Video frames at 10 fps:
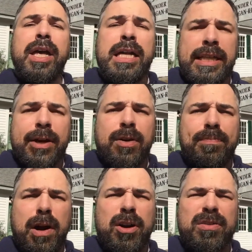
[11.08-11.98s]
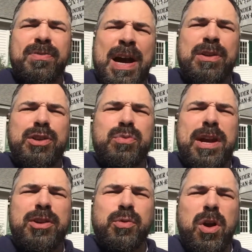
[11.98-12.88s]
Clara Barton founded the
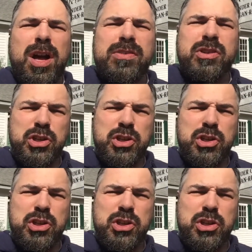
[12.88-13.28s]
Red Cross.